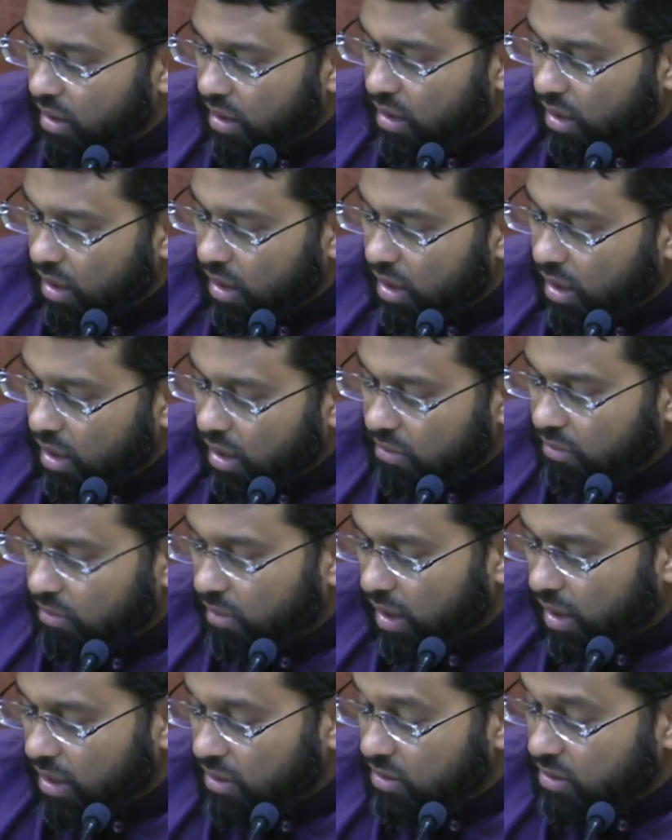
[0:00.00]
um,
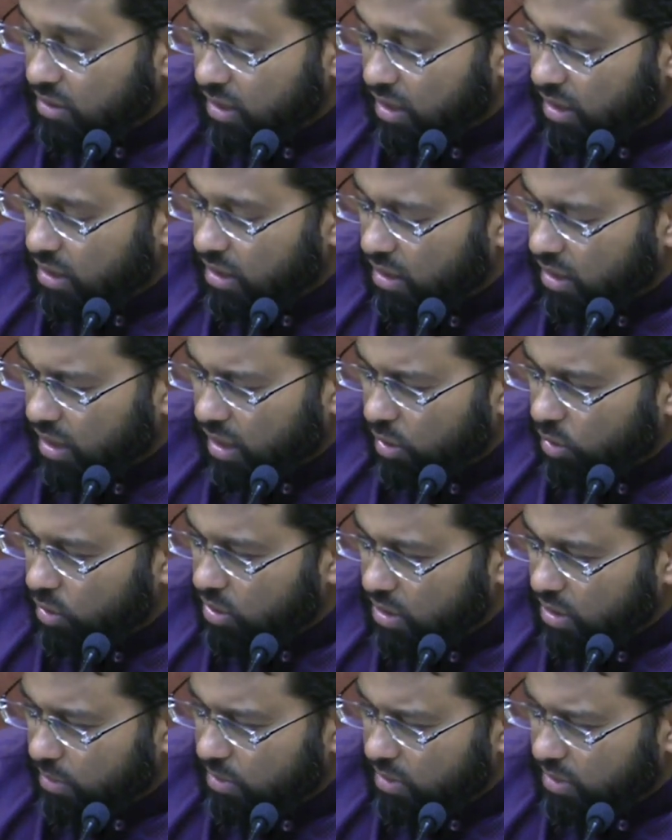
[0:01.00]
as uh, I
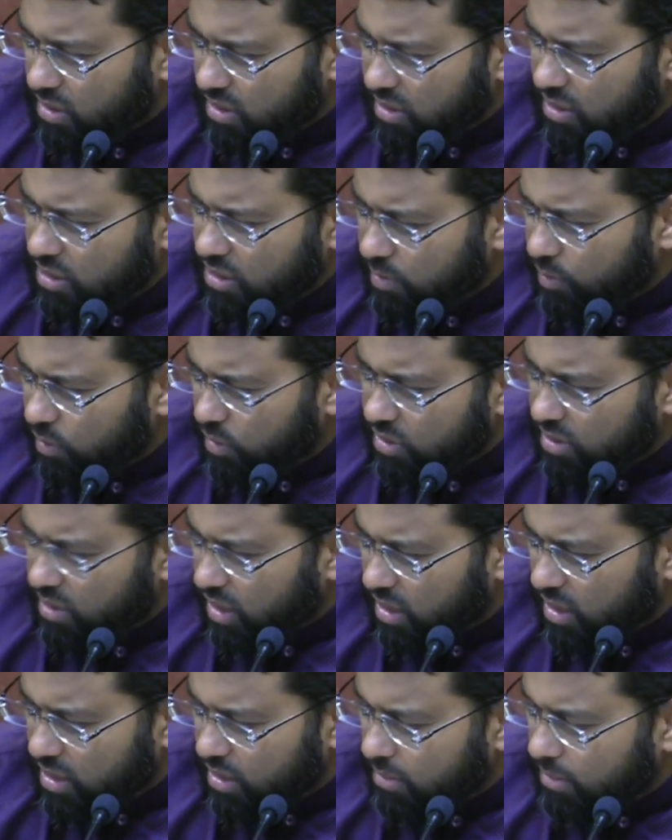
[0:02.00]
looked up the six books
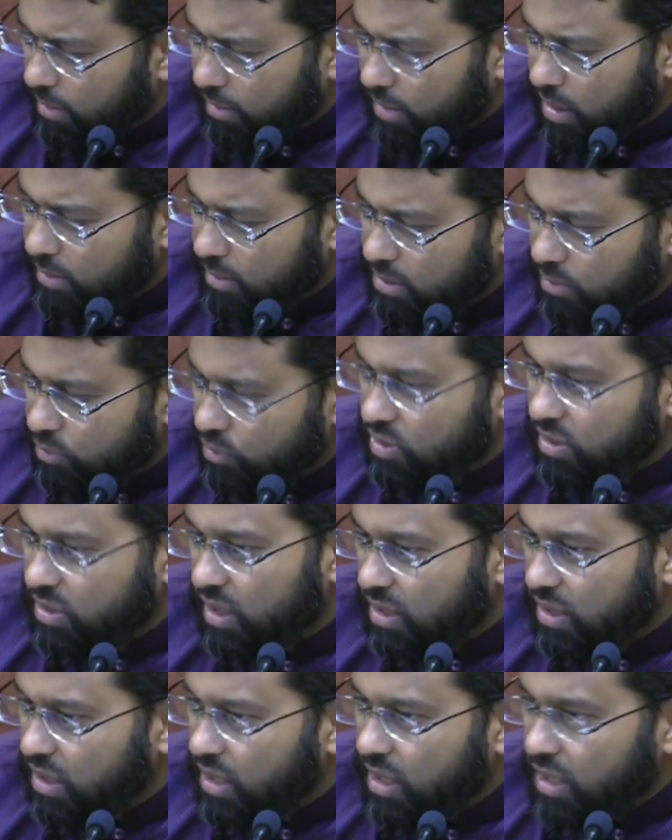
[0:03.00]
and Imam Ahmad's
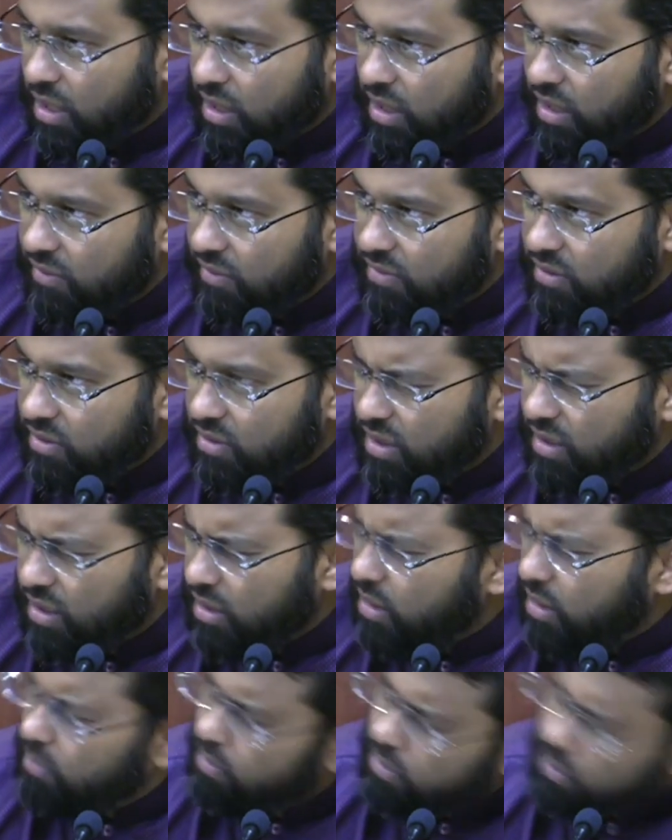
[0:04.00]
Musnad, if there's
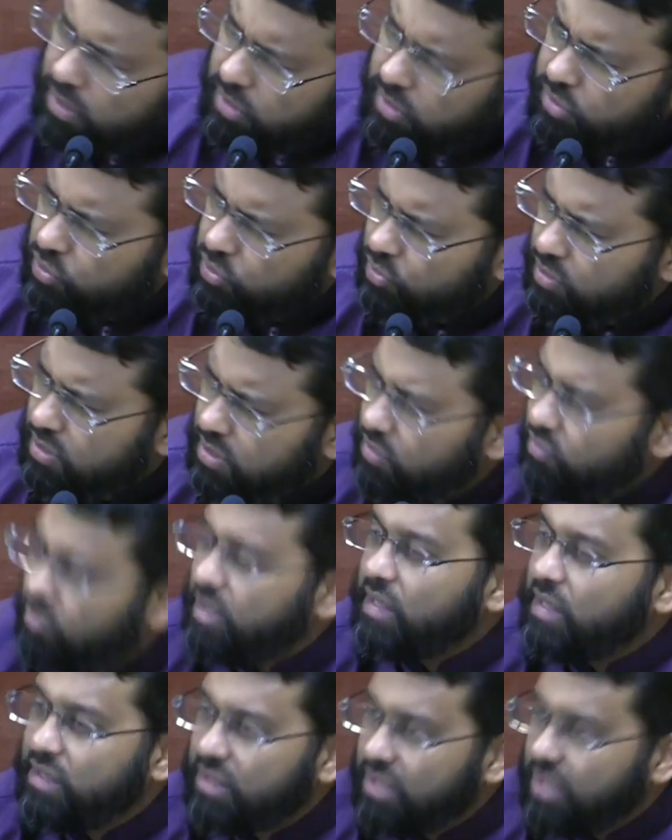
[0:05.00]
anything beyond this, which I
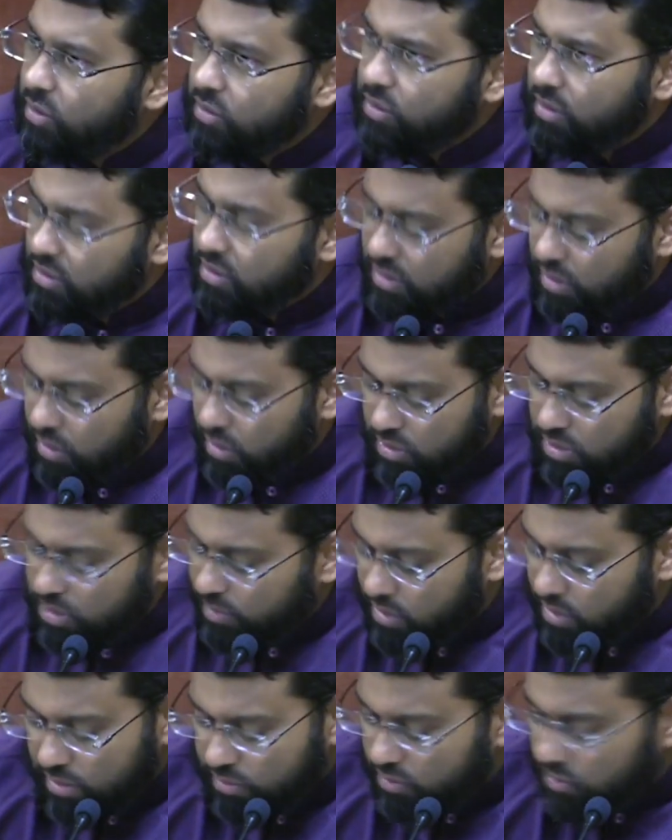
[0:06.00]
really doubt, because I looked up
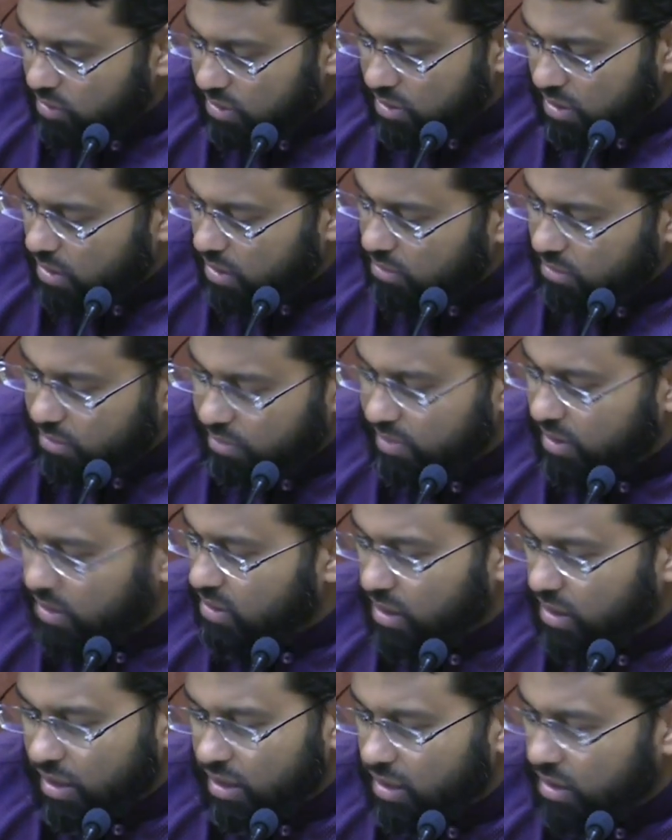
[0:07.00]
a number of books, um, but
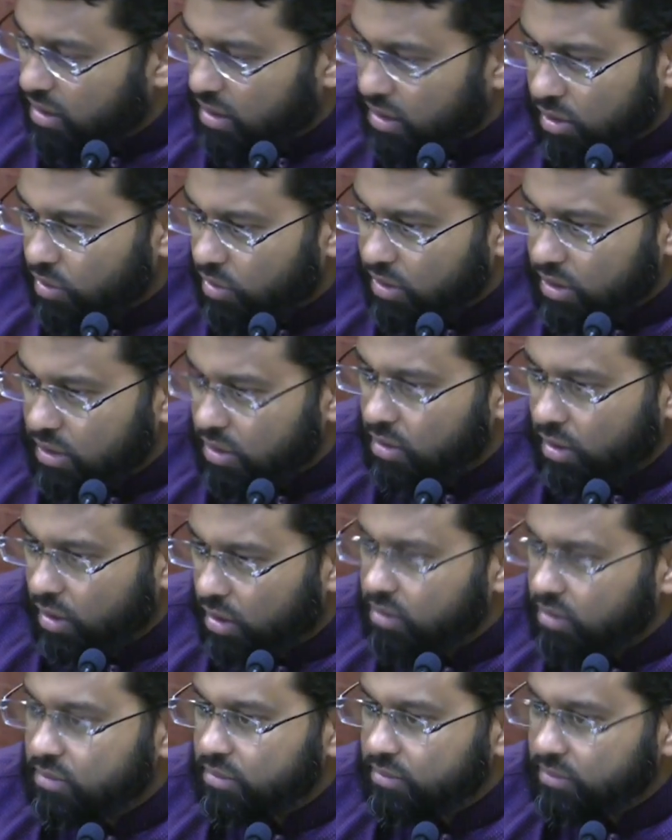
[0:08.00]
uh, no, he did not.
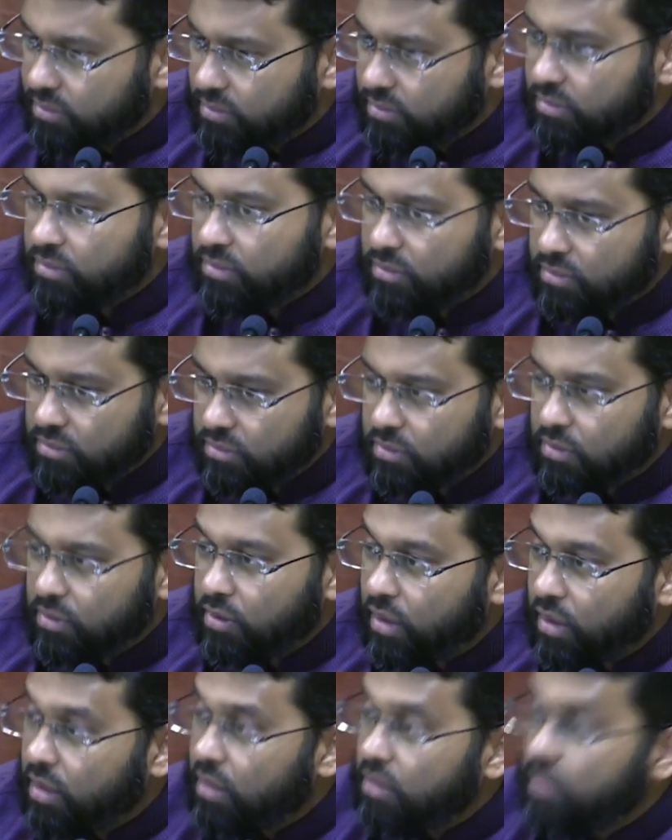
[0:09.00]

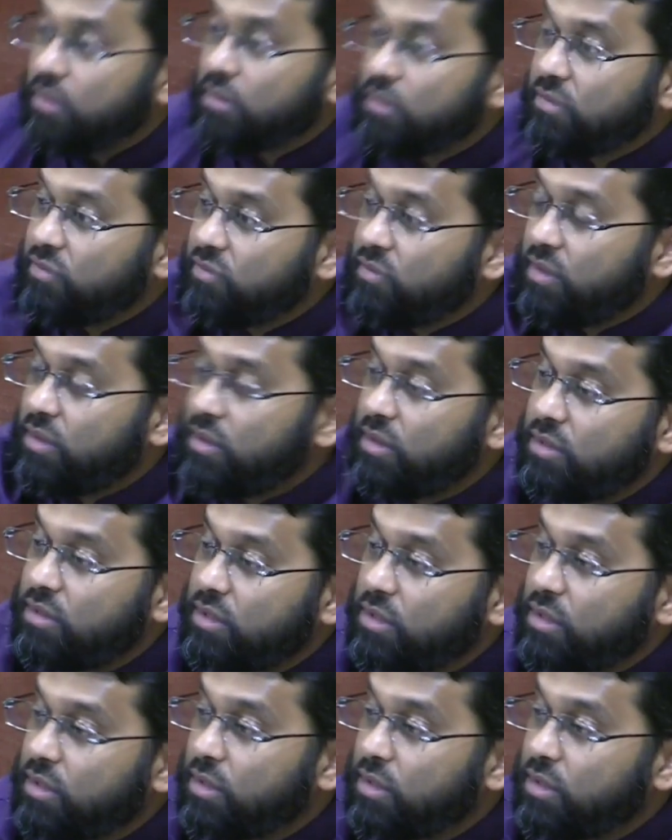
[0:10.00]
Okay. Fadda Sheikh.